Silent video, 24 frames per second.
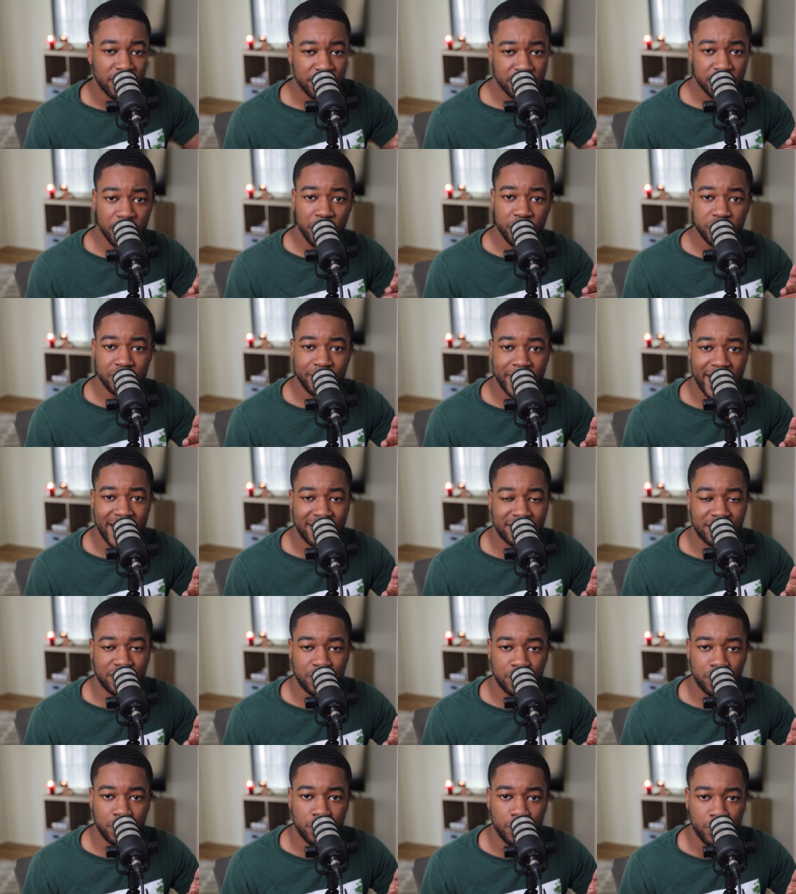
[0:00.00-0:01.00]
This goes
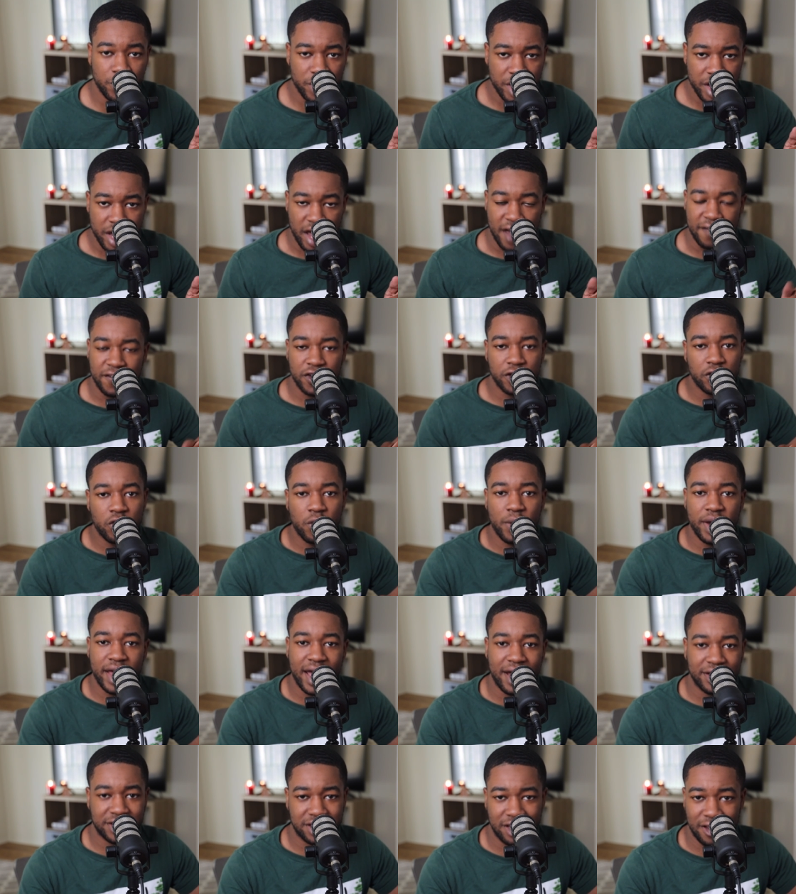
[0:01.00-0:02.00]
back to if you're
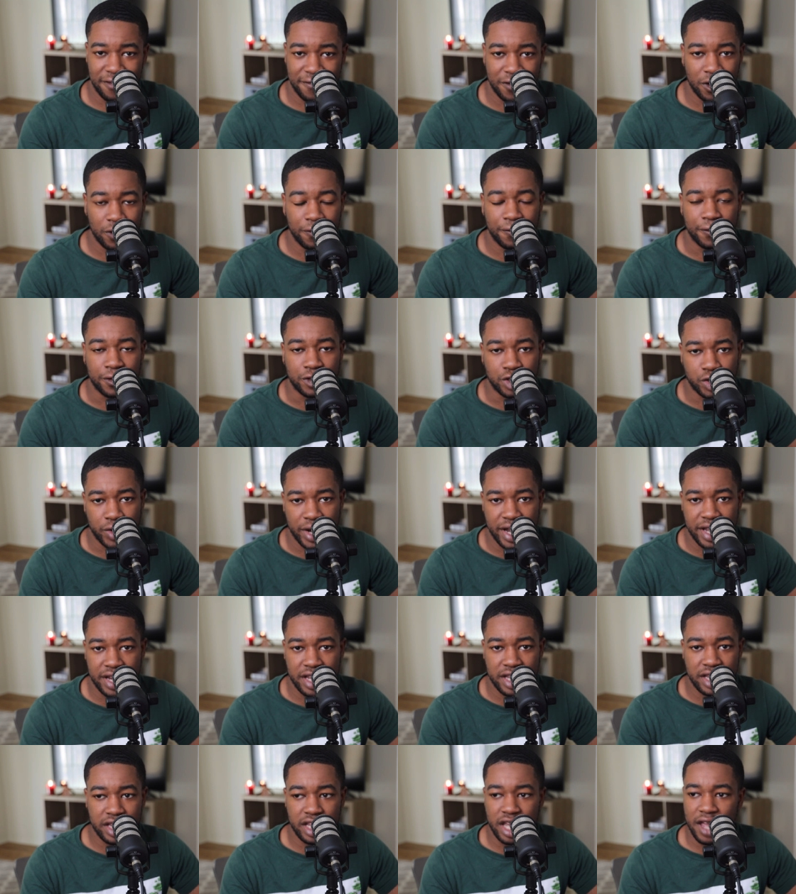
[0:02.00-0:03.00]
going out to the field for
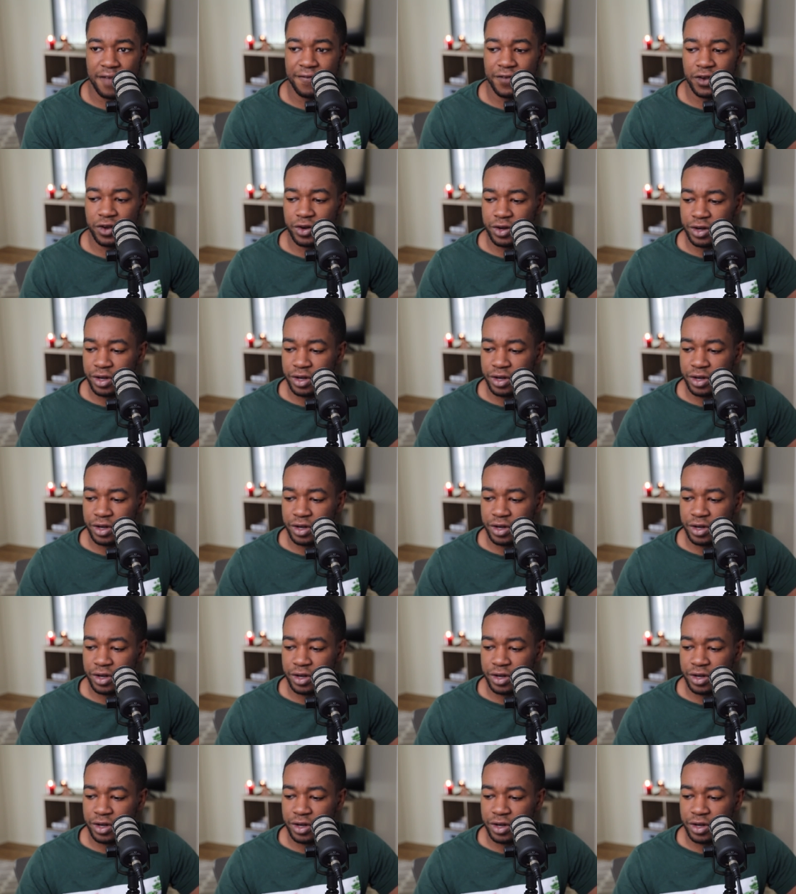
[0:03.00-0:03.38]
training, if